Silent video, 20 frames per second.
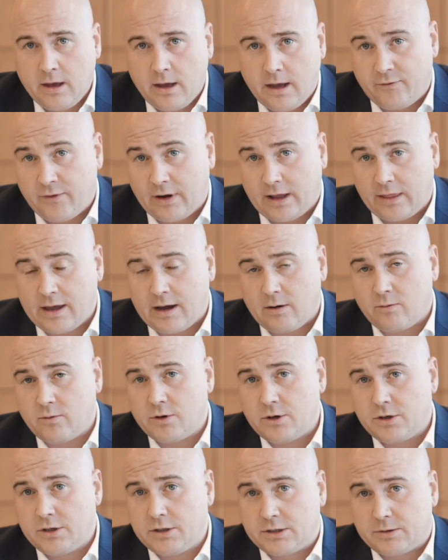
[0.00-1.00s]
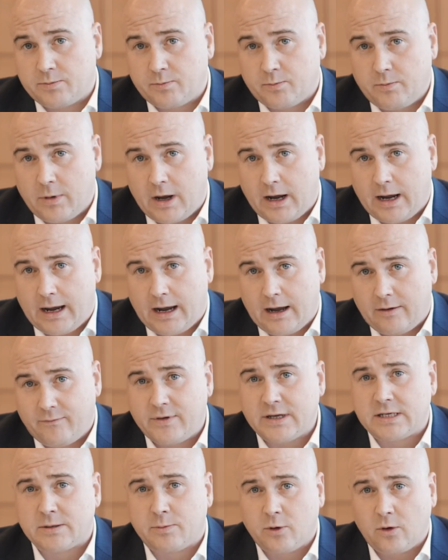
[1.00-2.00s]
In fact, that was uh,
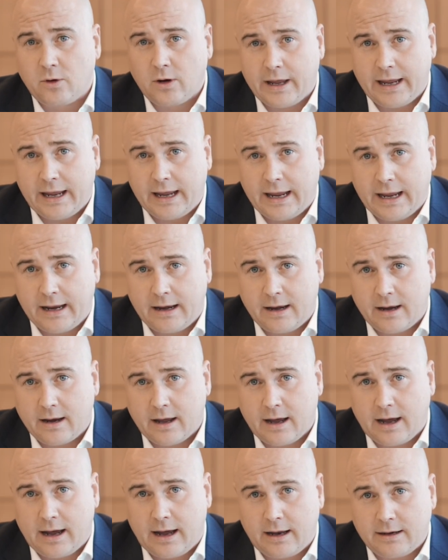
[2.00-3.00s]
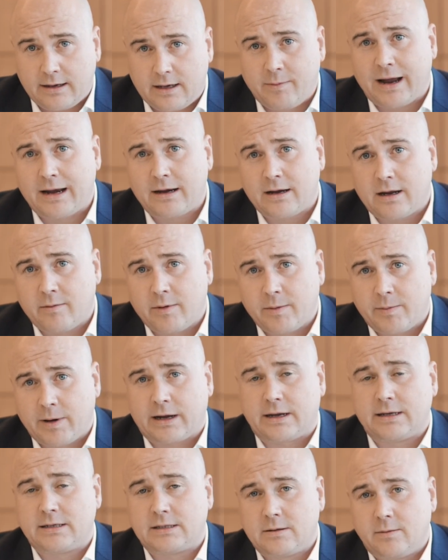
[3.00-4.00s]
visible in uh, demand coming
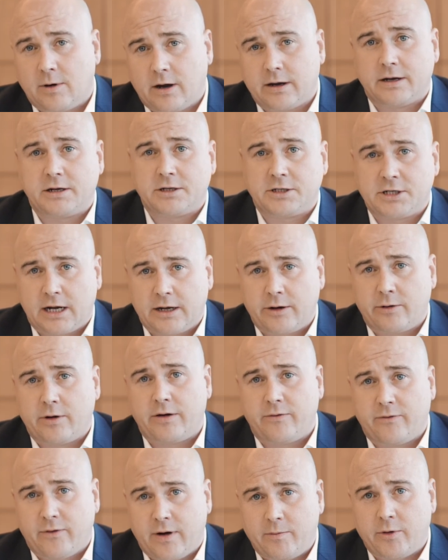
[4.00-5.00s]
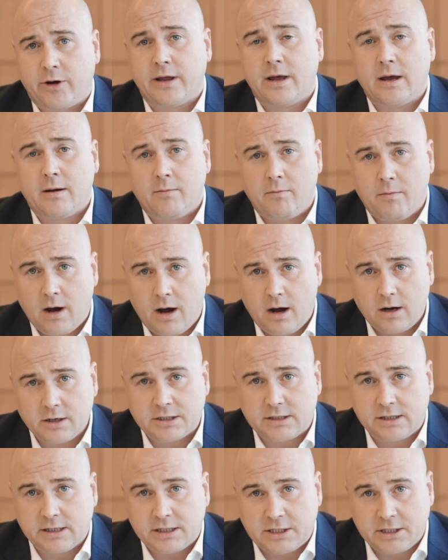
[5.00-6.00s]
back into the market in January, February,
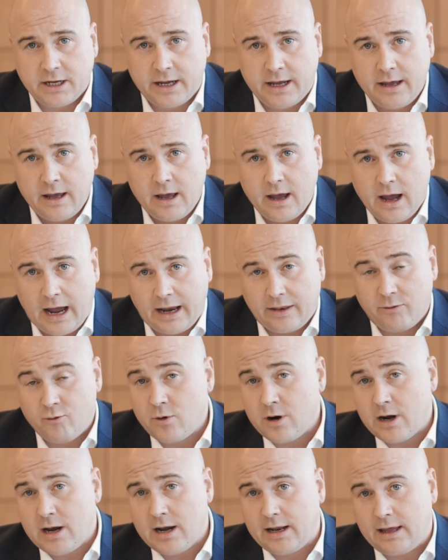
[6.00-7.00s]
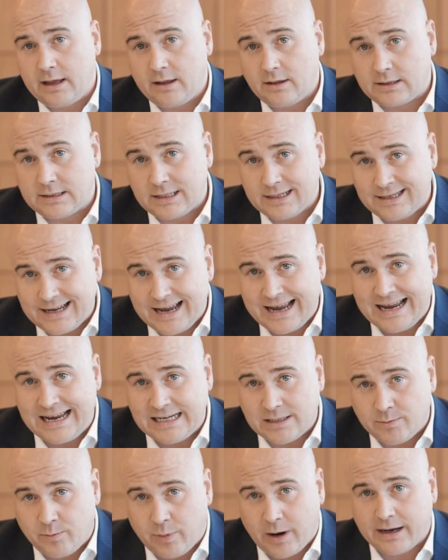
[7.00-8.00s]
March this year. And really,
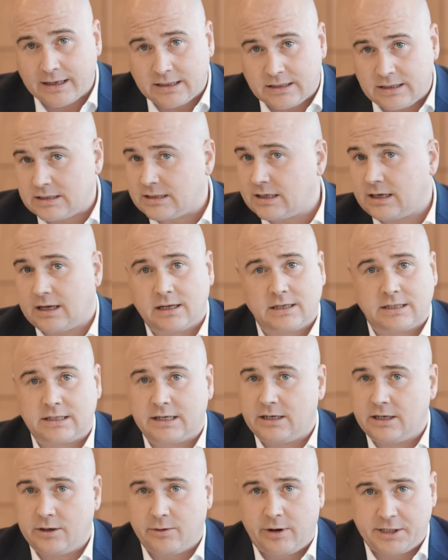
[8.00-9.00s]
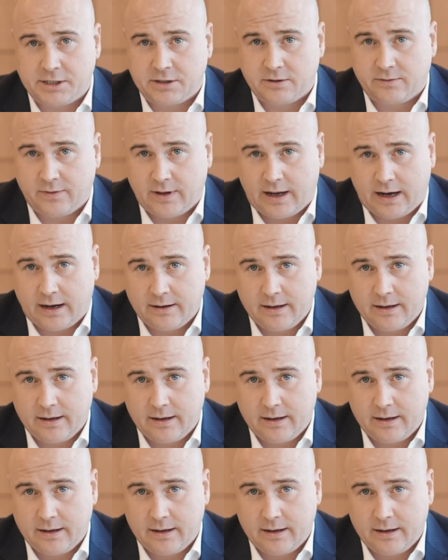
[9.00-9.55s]
today's buy is just a continuation of that.